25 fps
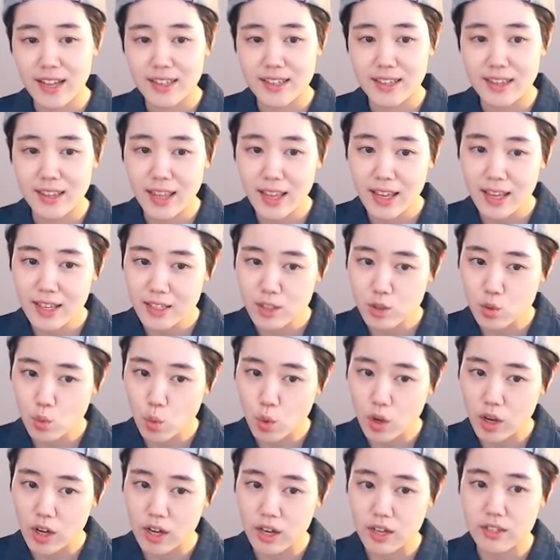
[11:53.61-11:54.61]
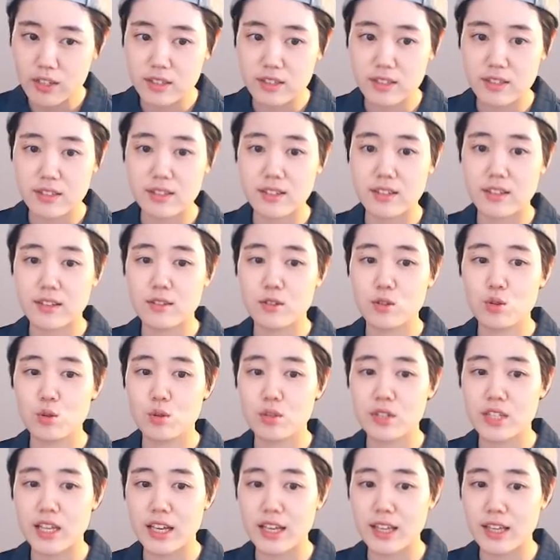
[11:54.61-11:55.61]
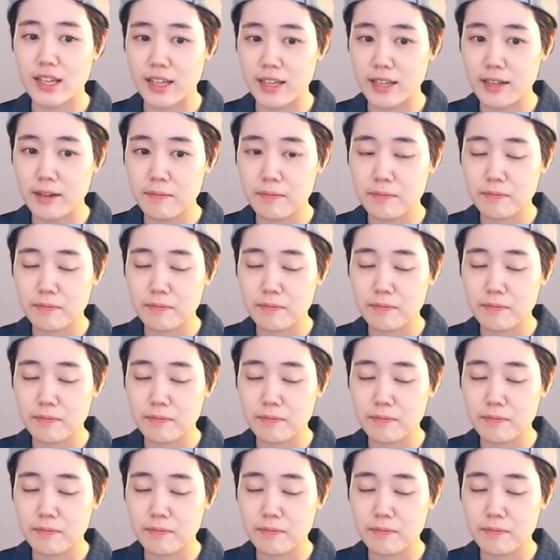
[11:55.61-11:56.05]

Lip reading: This was joseki.